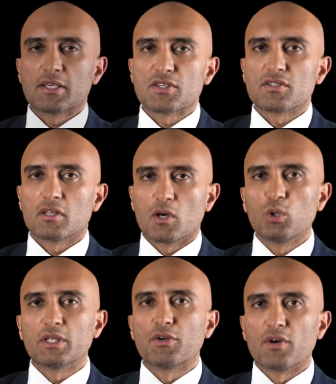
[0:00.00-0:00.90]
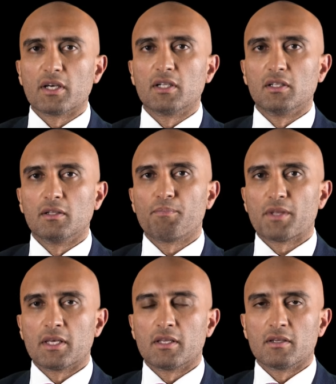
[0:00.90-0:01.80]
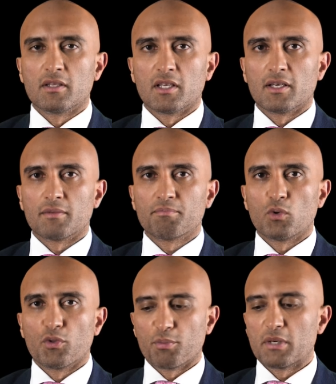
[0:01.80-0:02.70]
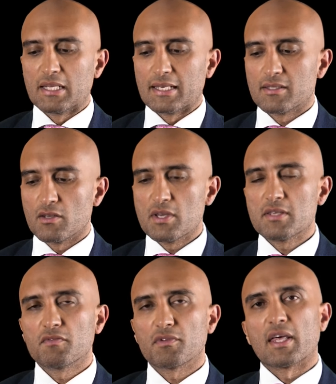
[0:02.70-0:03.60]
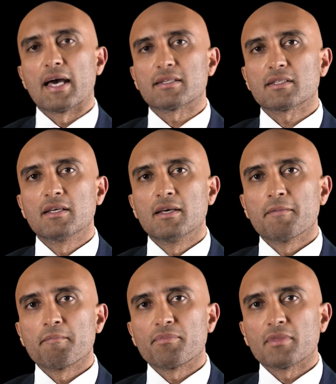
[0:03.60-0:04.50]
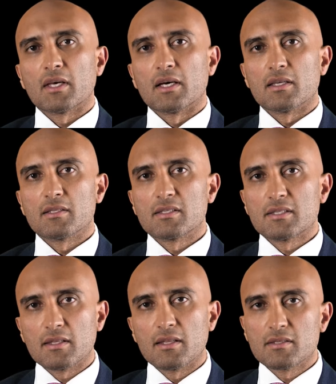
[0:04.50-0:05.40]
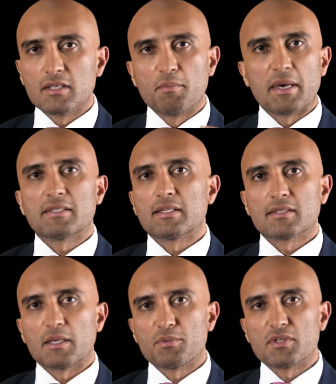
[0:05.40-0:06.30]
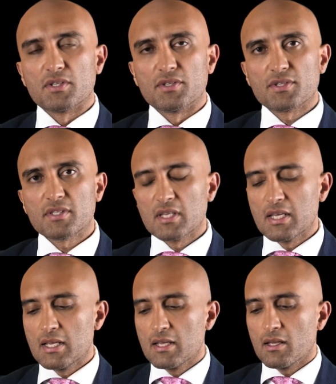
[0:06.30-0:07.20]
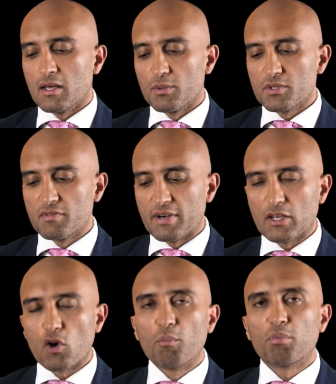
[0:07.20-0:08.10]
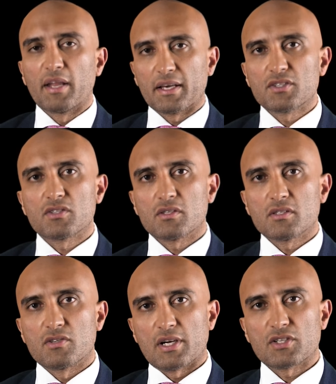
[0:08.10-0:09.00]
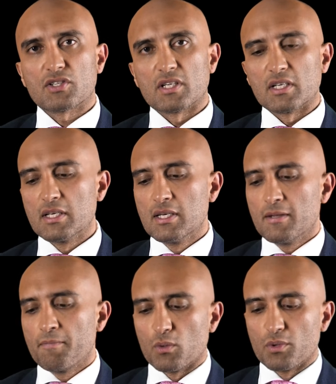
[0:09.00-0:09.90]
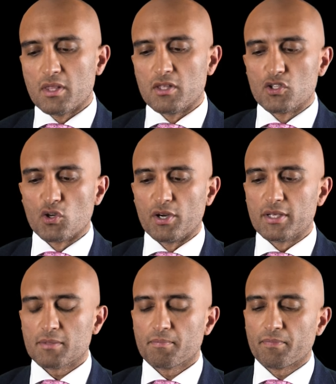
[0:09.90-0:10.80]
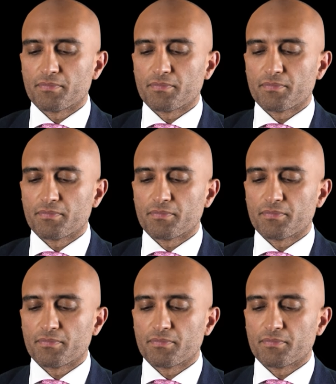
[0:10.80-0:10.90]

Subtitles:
cartilage is the holy grail in orthopedics. The reason for that is it's an amazing substance, which is a very complex structure within the joint.